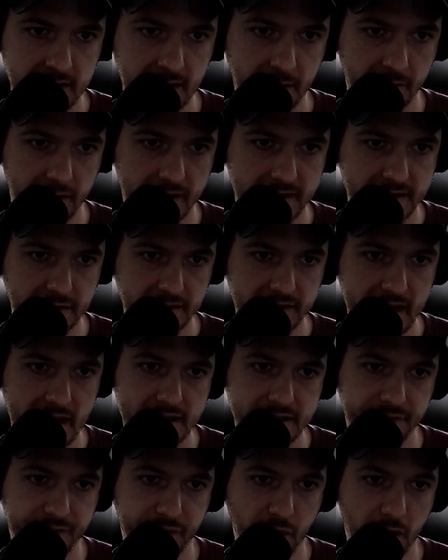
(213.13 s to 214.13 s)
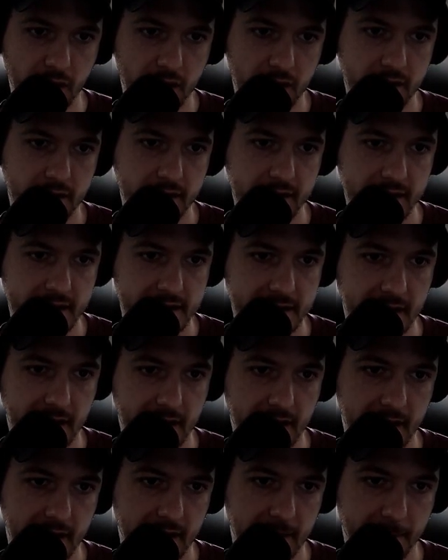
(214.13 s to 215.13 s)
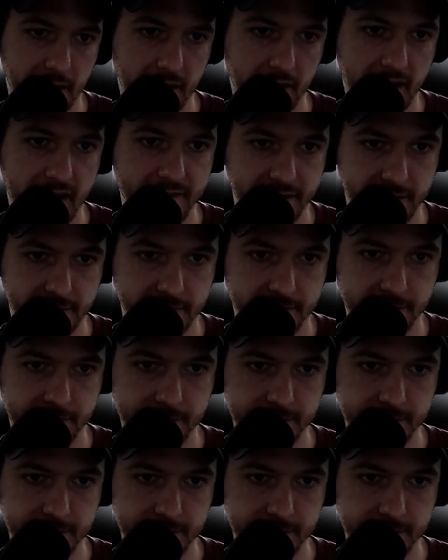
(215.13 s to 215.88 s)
We're at 2,411.